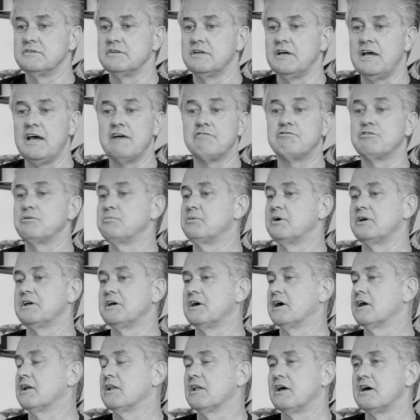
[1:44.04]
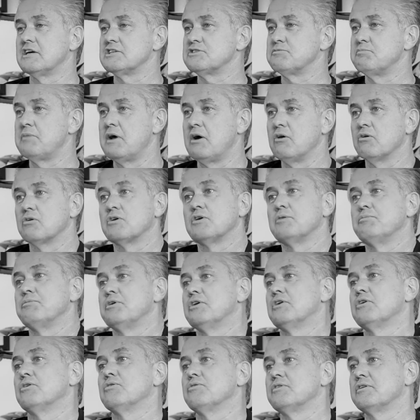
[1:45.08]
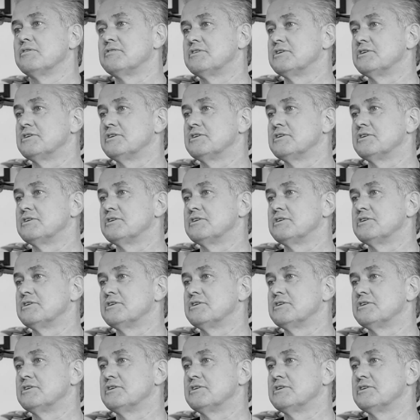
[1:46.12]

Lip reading: Everybody idolized Malcolm,